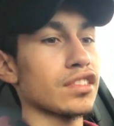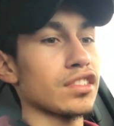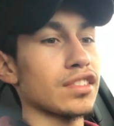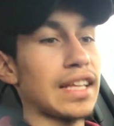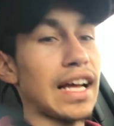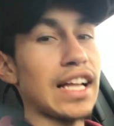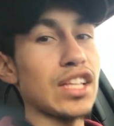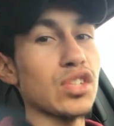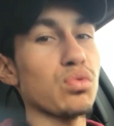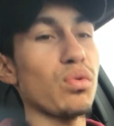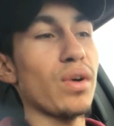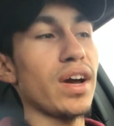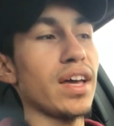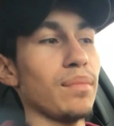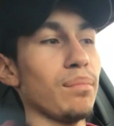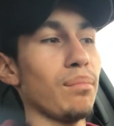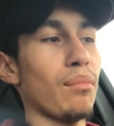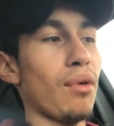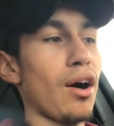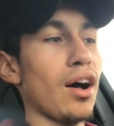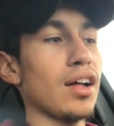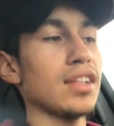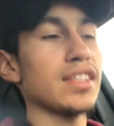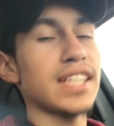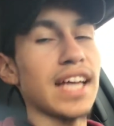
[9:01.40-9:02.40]
That's why
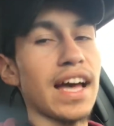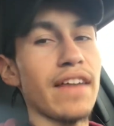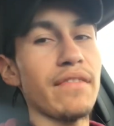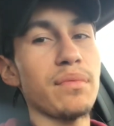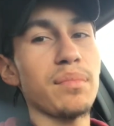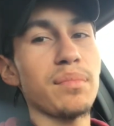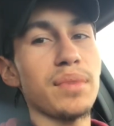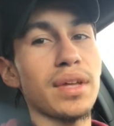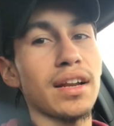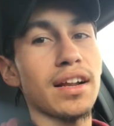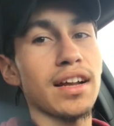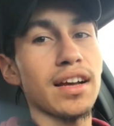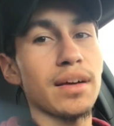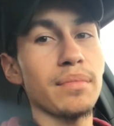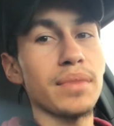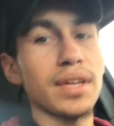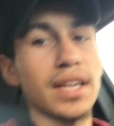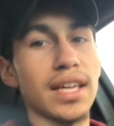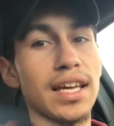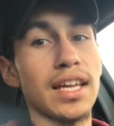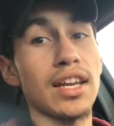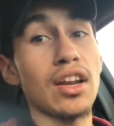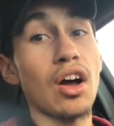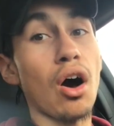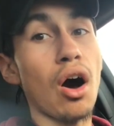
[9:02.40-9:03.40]
mods haven't been
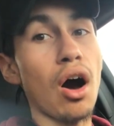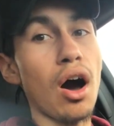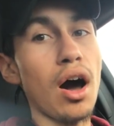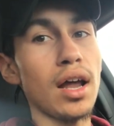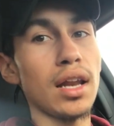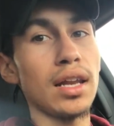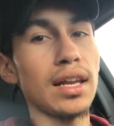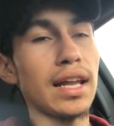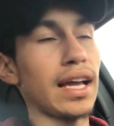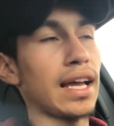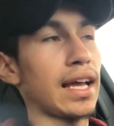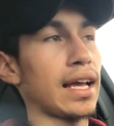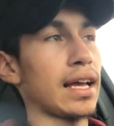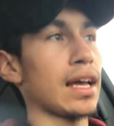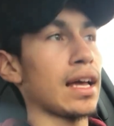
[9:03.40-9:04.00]
coming in hot like